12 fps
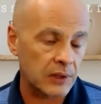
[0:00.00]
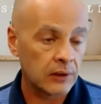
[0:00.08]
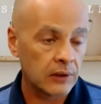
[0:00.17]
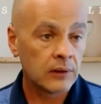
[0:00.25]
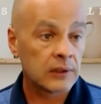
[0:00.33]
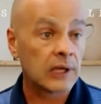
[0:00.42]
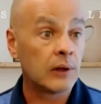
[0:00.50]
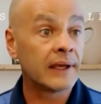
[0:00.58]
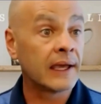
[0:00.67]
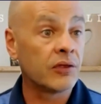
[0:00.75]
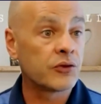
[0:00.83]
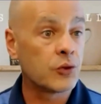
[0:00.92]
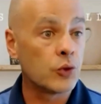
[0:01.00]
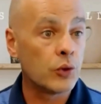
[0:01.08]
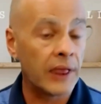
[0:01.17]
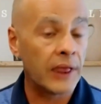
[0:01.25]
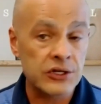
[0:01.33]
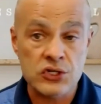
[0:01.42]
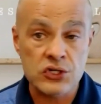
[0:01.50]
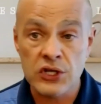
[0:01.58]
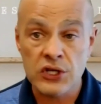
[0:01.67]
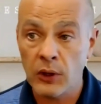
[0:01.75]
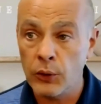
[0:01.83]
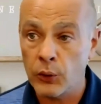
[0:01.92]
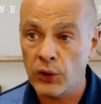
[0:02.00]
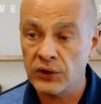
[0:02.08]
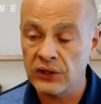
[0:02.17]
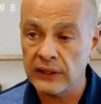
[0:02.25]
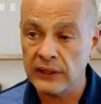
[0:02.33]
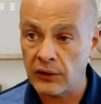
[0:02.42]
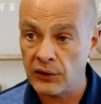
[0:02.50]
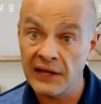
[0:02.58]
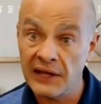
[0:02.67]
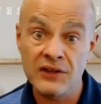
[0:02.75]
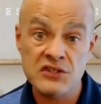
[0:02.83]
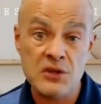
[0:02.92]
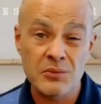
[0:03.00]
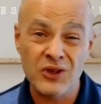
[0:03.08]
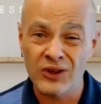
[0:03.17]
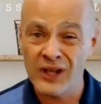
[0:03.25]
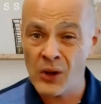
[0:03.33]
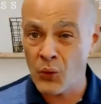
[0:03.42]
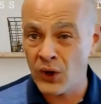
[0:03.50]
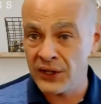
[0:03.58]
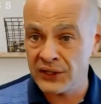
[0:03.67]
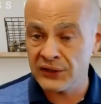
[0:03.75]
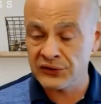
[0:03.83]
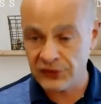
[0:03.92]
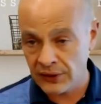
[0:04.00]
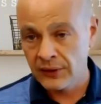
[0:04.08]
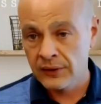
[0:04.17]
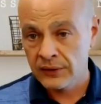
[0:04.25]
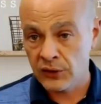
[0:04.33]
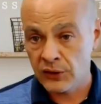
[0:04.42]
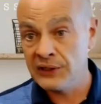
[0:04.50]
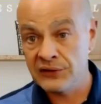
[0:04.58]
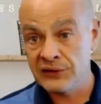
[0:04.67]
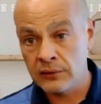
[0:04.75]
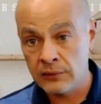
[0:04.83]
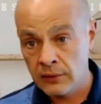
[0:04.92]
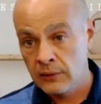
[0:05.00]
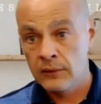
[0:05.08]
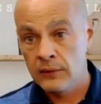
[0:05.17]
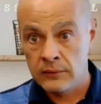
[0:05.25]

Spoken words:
but can, again, through relationship, can we work together to get visibility on what is the reason